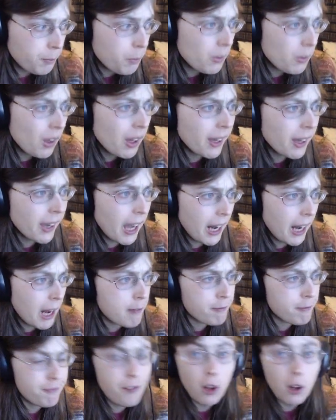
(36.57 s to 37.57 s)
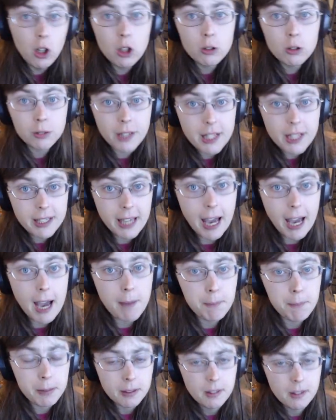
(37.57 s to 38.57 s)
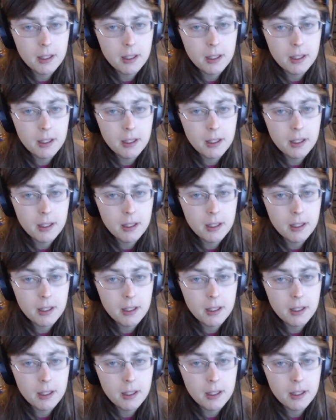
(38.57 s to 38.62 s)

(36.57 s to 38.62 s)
and got a full recap